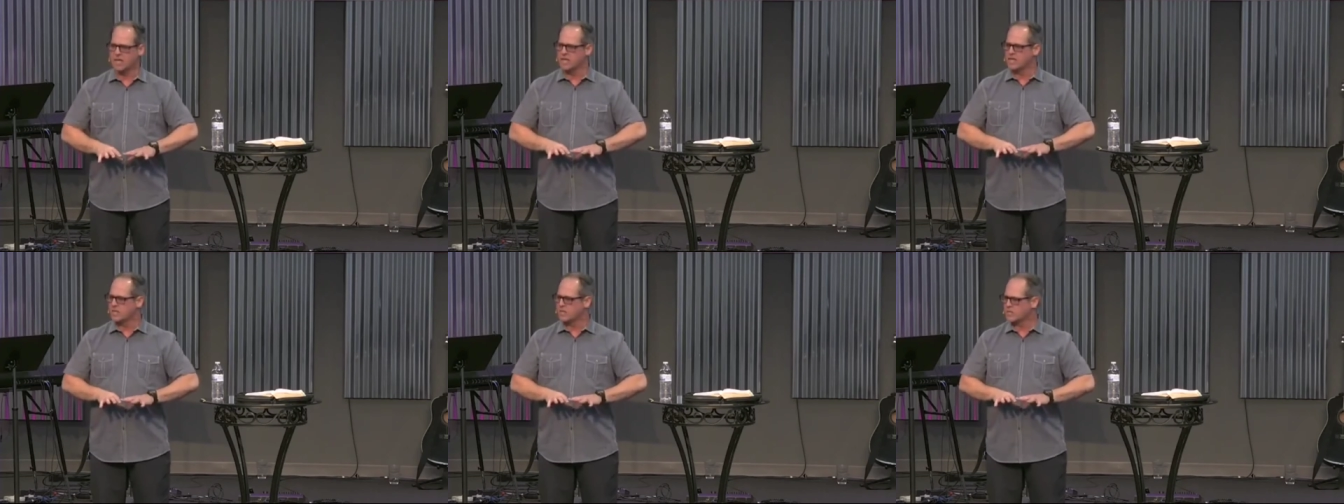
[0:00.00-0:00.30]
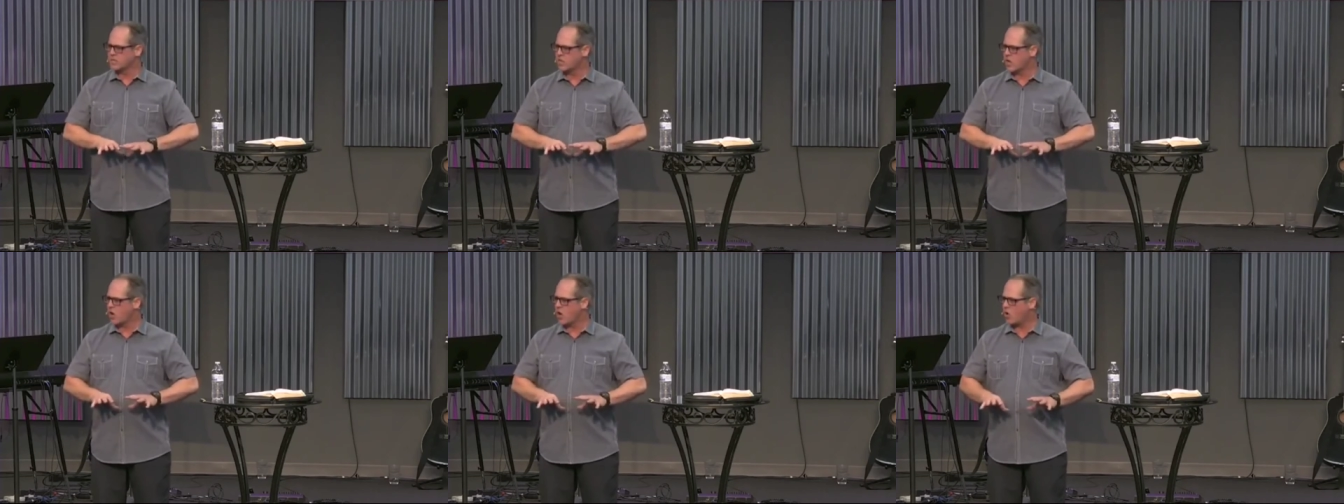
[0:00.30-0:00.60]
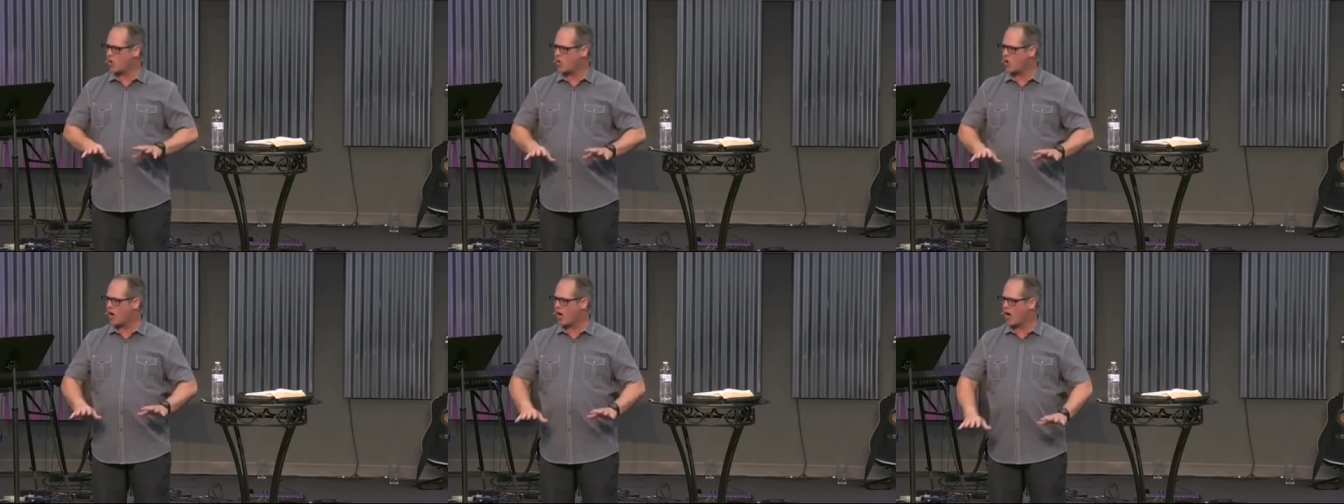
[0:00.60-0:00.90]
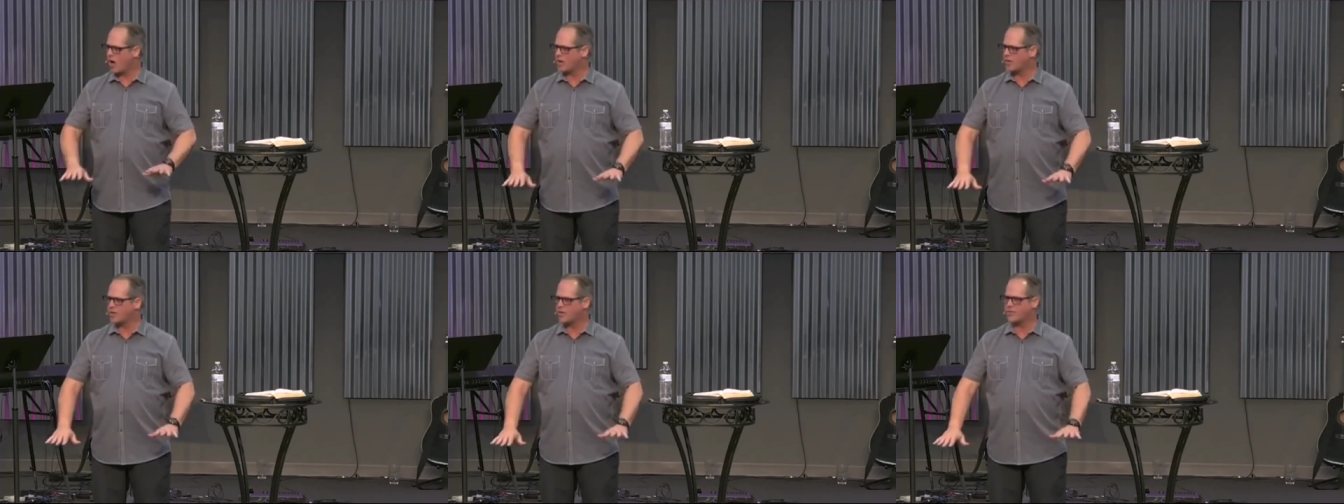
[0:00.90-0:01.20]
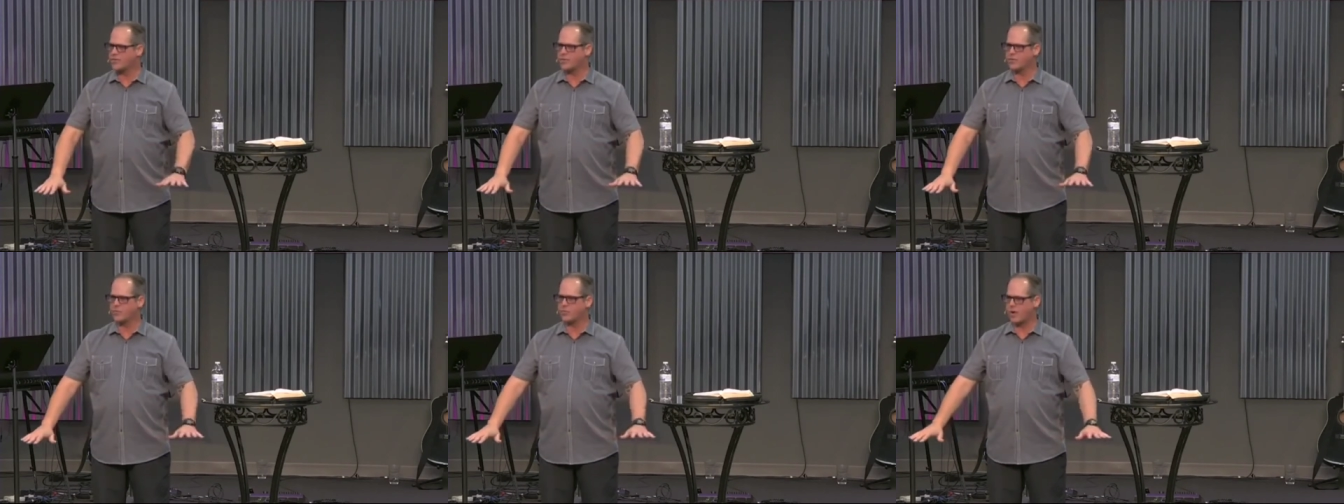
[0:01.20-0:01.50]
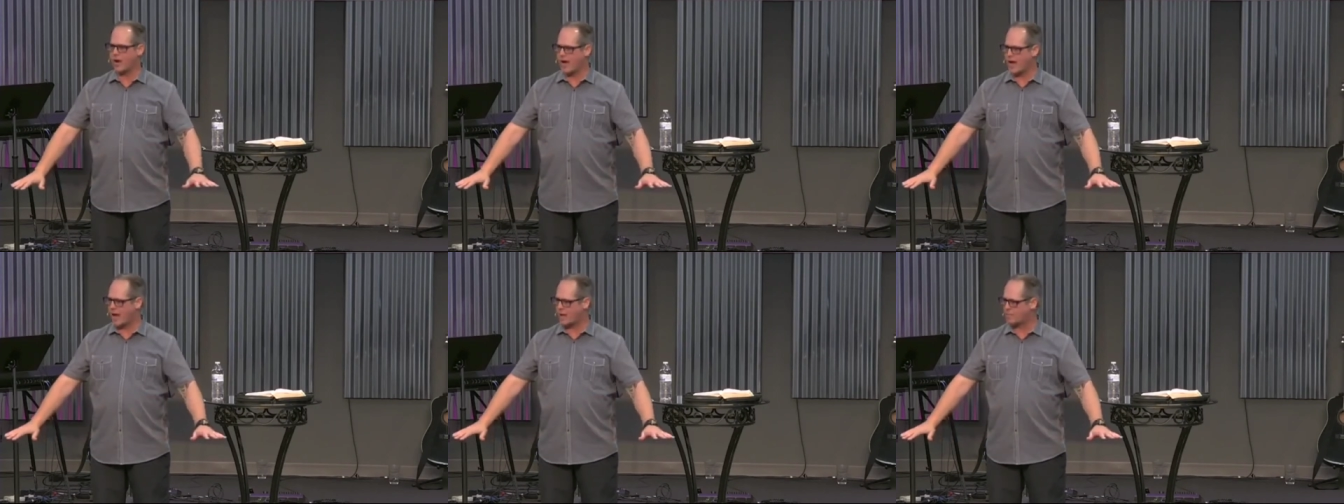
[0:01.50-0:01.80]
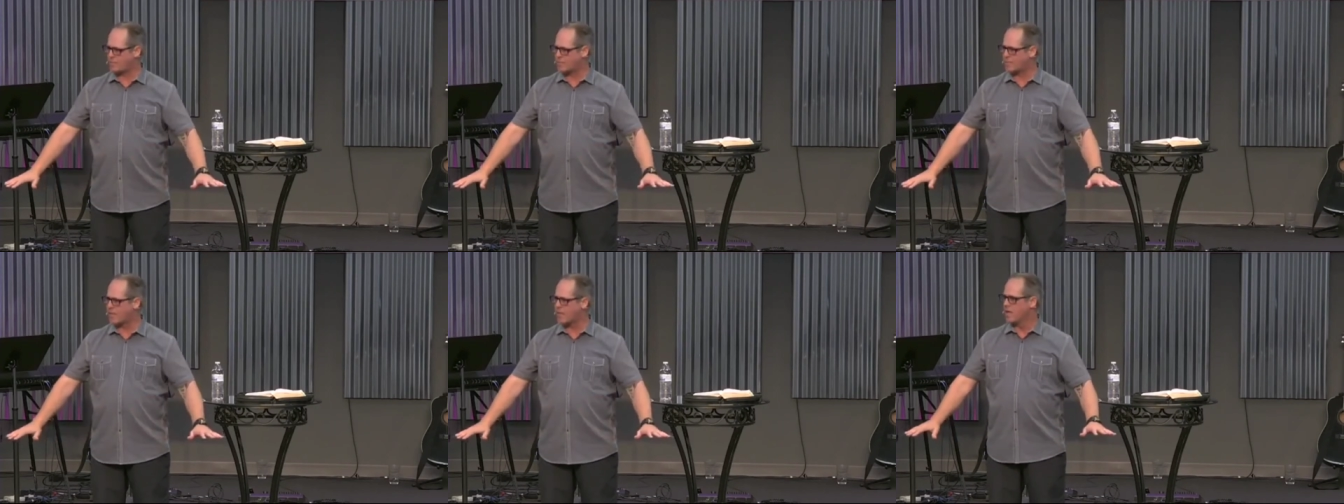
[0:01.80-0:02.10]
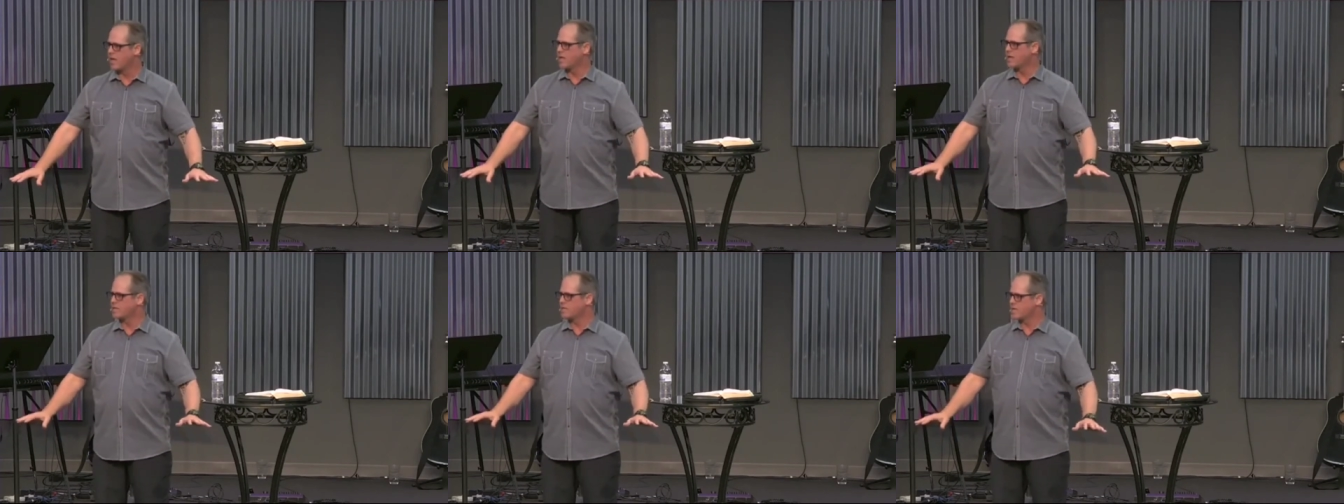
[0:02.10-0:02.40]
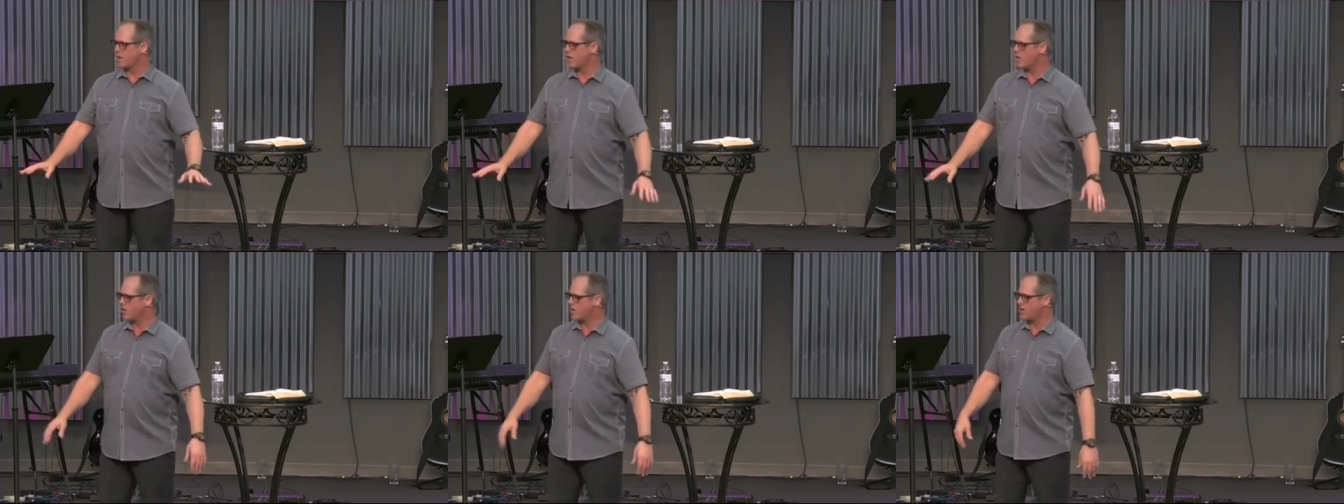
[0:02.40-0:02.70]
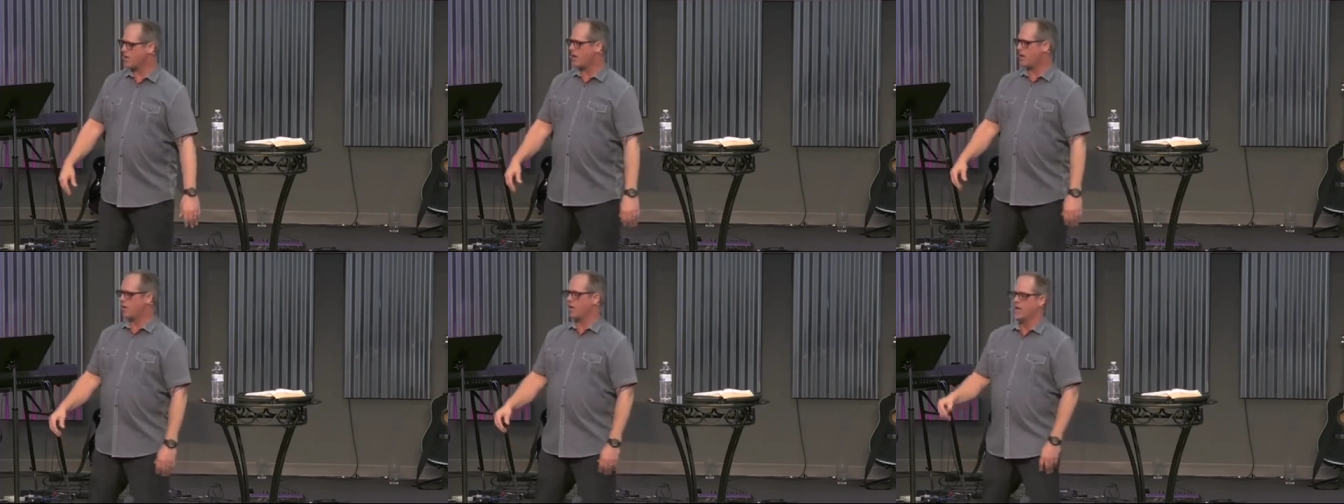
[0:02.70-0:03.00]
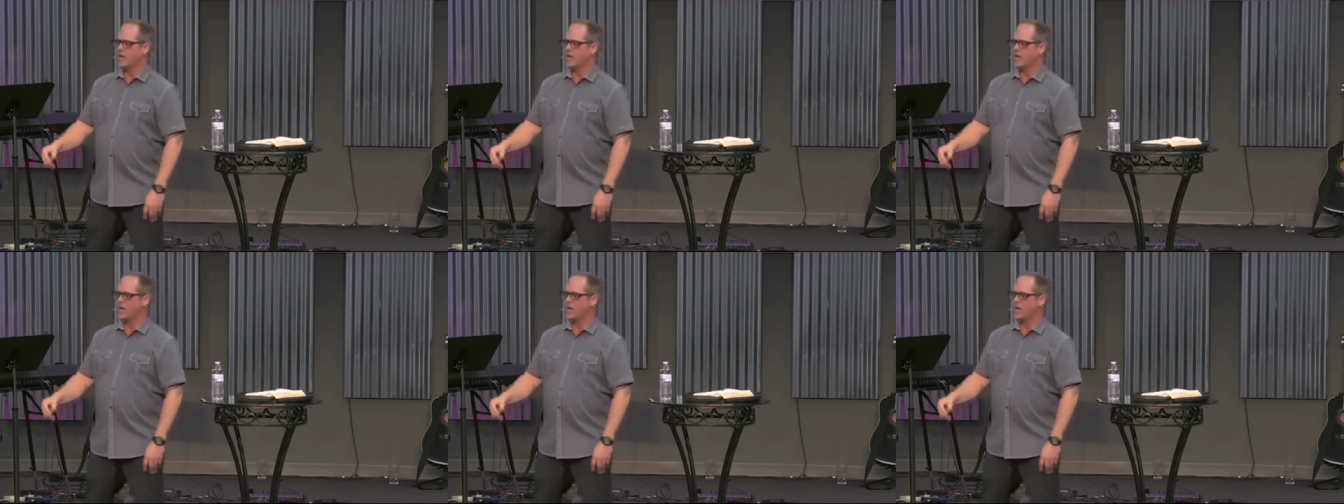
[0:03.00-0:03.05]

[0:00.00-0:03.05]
so under the wraps. So, you know,